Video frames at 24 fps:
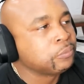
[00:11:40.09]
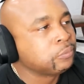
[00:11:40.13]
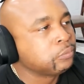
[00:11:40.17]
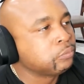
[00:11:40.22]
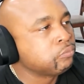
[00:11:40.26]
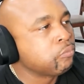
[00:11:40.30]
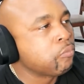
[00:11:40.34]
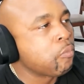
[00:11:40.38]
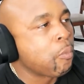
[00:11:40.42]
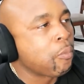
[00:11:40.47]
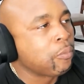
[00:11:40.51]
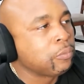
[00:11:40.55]

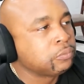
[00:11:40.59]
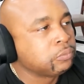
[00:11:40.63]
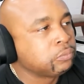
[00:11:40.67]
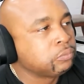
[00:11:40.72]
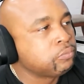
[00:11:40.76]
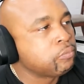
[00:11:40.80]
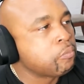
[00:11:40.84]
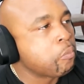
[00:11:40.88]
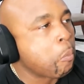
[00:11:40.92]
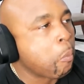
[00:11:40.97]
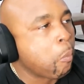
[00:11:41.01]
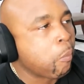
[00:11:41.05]
We got the
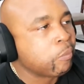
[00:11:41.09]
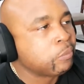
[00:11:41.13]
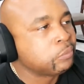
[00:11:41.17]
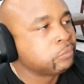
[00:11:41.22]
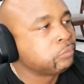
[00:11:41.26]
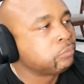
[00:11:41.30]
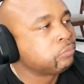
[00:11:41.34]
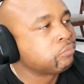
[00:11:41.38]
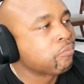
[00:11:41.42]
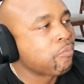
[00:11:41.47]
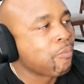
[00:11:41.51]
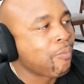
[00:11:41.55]
playbills
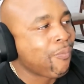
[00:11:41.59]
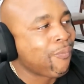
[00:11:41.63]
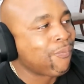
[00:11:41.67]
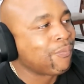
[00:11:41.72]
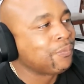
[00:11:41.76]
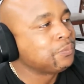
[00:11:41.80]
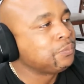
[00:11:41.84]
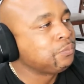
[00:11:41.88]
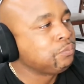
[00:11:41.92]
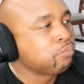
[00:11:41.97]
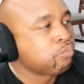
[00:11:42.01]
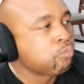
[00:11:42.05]
today at the
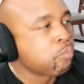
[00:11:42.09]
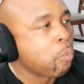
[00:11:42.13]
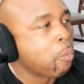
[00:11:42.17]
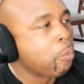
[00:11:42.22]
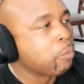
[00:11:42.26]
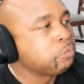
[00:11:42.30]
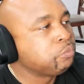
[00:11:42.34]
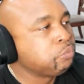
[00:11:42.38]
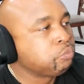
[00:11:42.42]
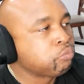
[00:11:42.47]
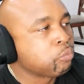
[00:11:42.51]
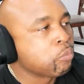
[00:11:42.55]

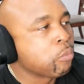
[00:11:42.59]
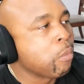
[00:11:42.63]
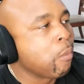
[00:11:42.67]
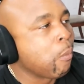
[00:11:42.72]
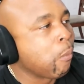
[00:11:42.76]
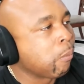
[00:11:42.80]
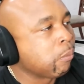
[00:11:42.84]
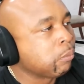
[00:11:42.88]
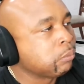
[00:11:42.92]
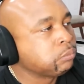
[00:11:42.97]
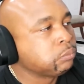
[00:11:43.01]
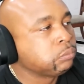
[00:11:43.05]
playhouse of the
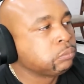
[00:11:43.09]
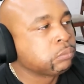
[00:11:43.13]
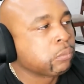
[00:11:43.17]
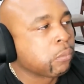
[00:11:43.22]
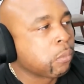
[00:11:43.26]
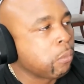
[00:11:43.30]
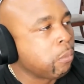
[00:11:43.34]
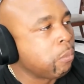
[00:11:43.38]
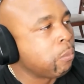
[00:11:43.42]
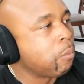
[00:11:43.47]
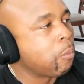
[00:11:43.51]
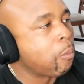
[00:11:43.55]
play I'm
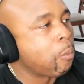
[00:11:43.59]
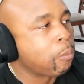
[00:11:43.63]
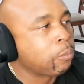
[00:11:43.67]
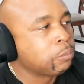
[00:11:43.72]
in.